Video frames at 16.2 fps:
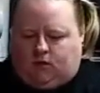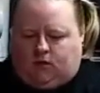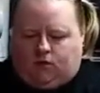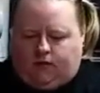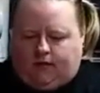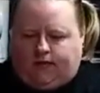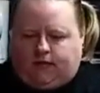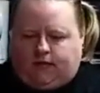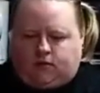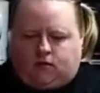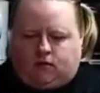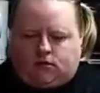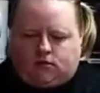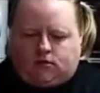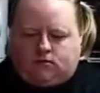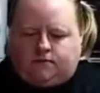Or he can
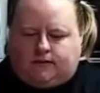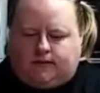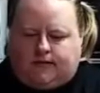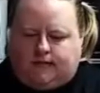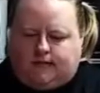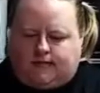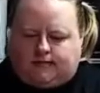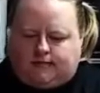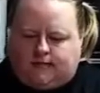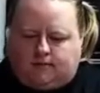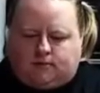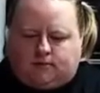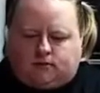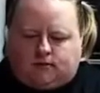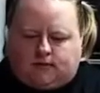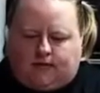also be a
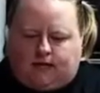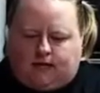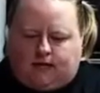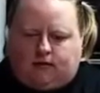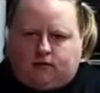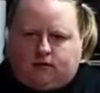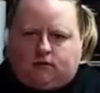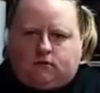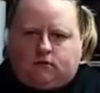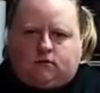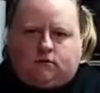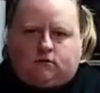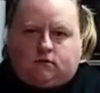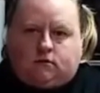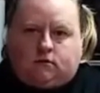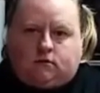table setting
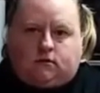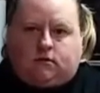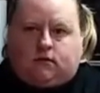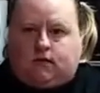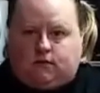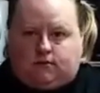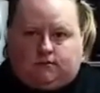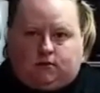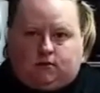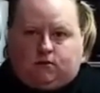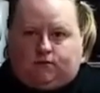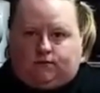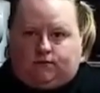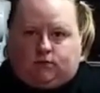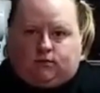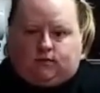in the middle
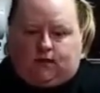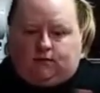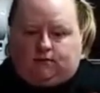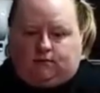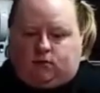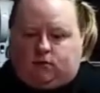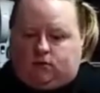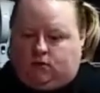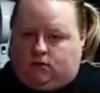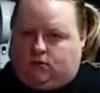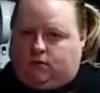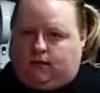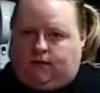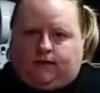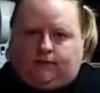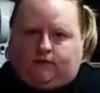of your table or
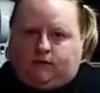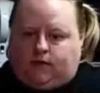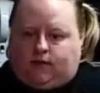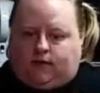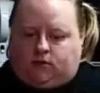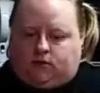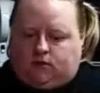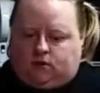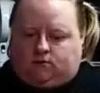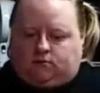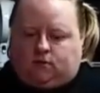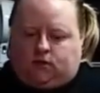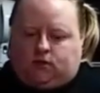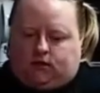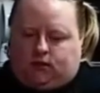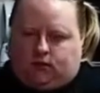whatever, and you can
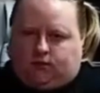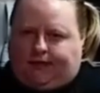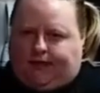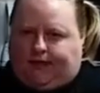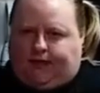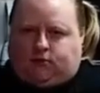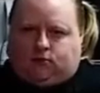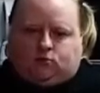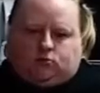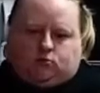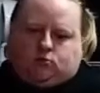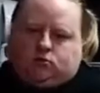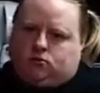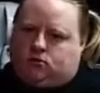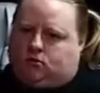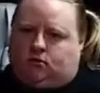put your
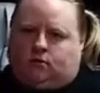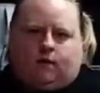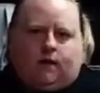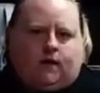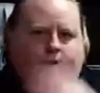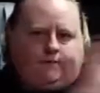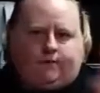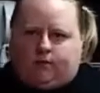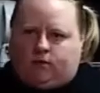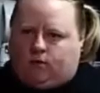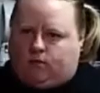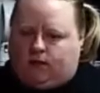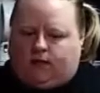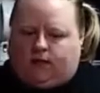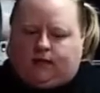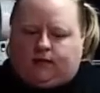candles or whatever you
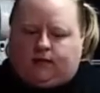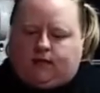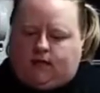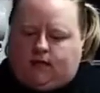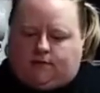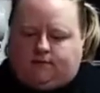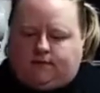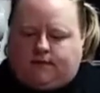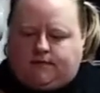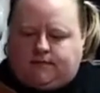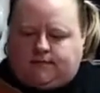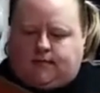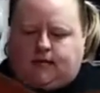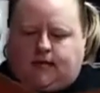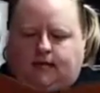want. But it's